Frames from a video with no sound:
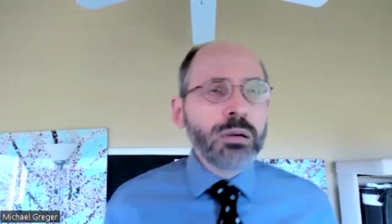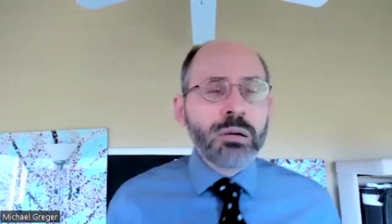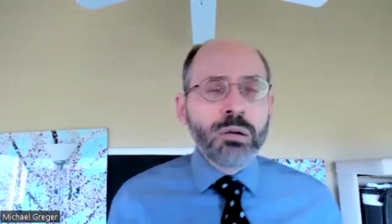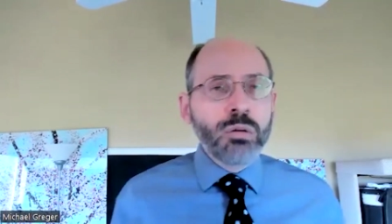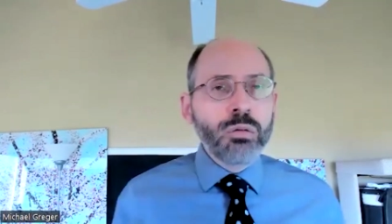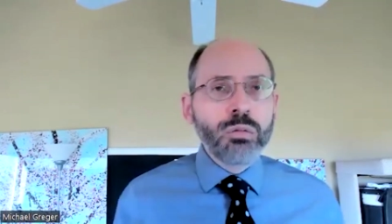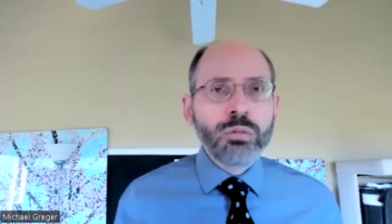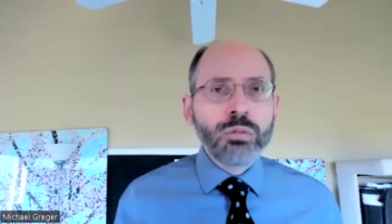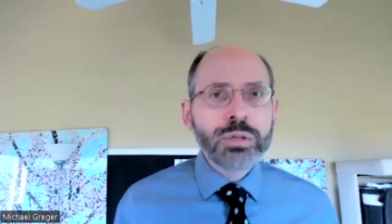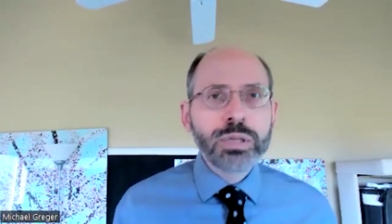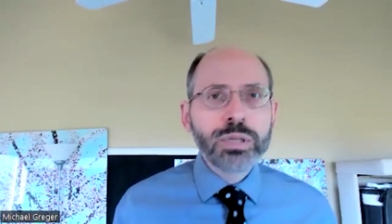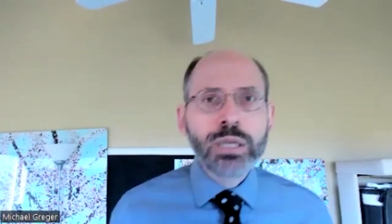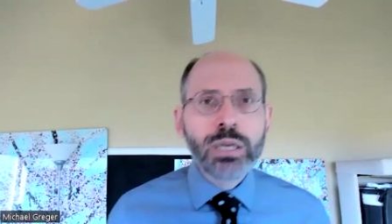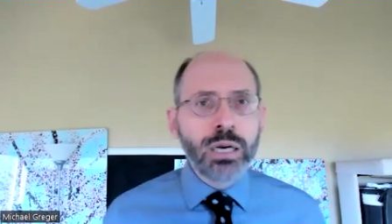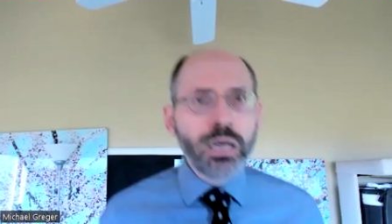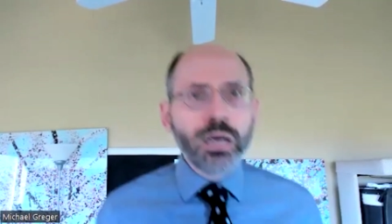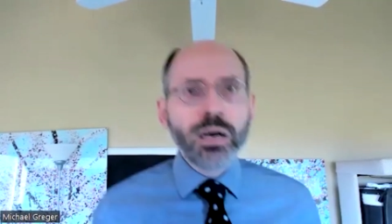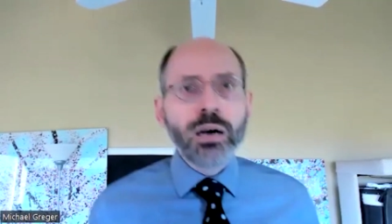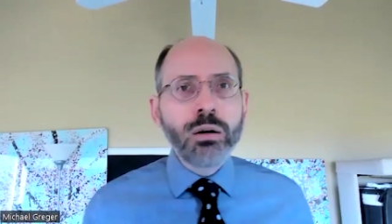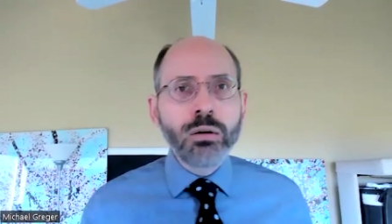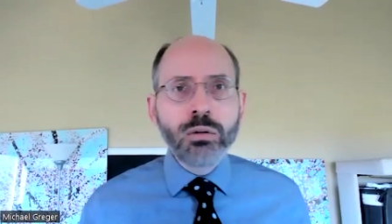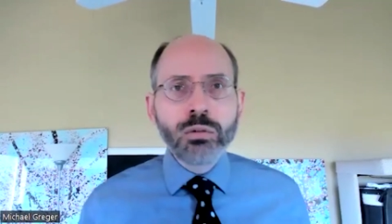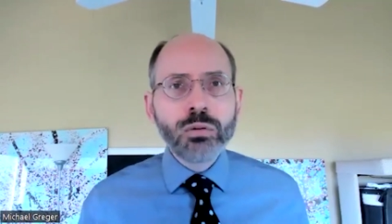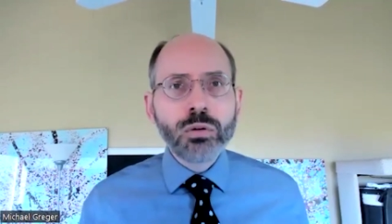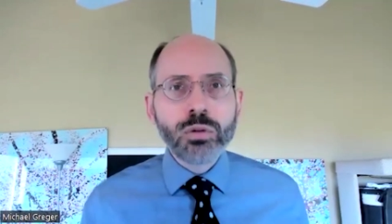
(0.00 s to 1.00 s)
do
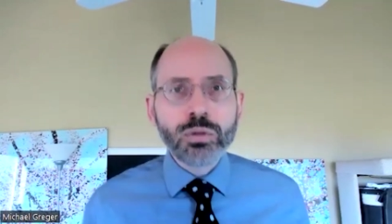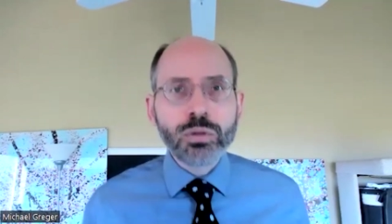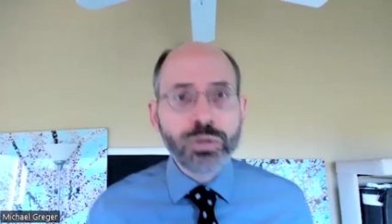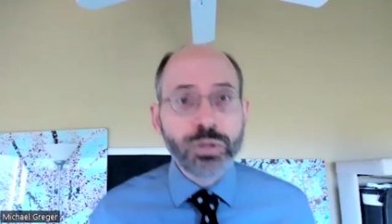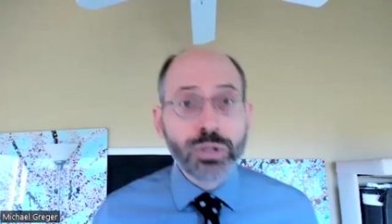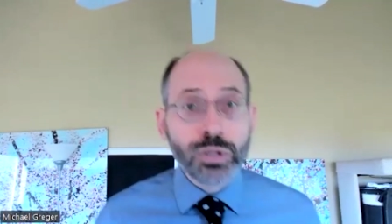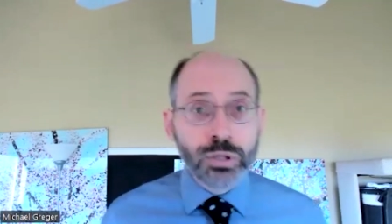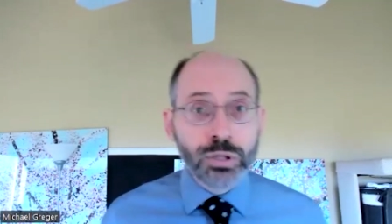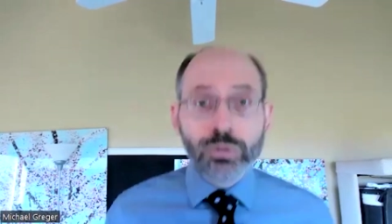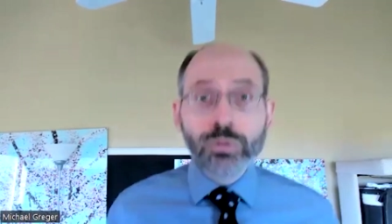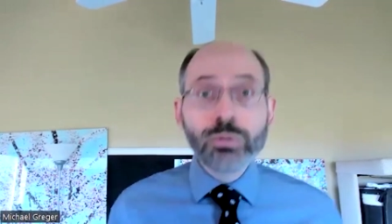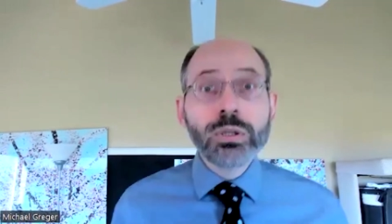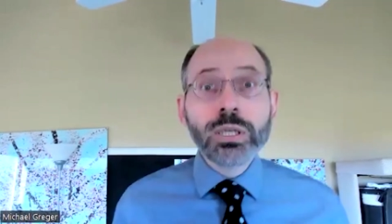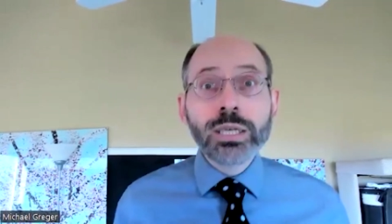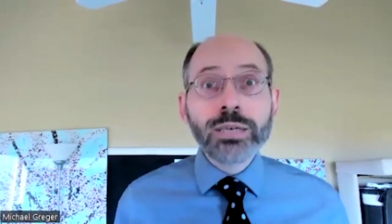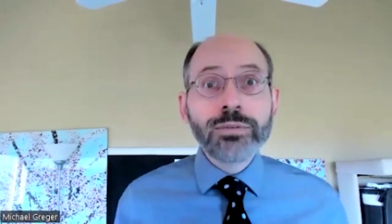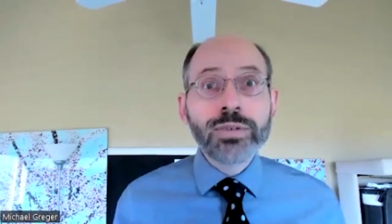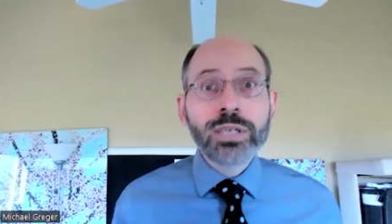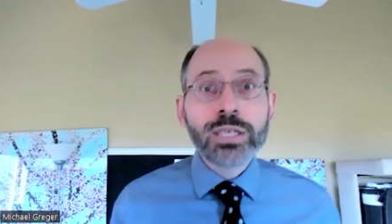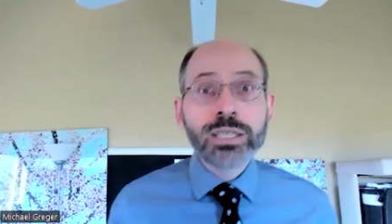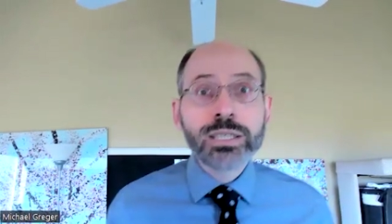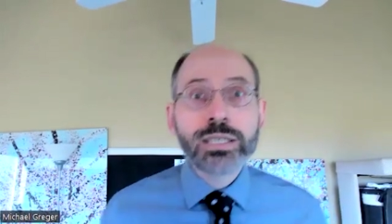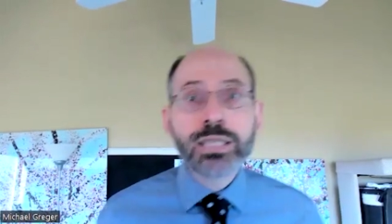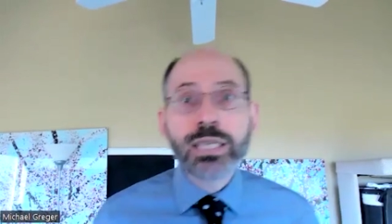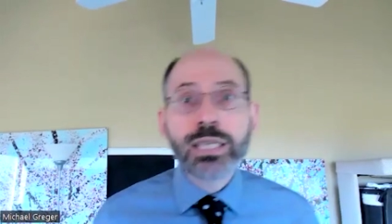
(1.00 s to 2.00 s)
you live in a
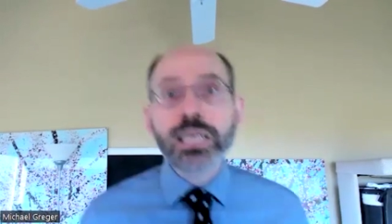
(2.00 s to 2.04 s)
city?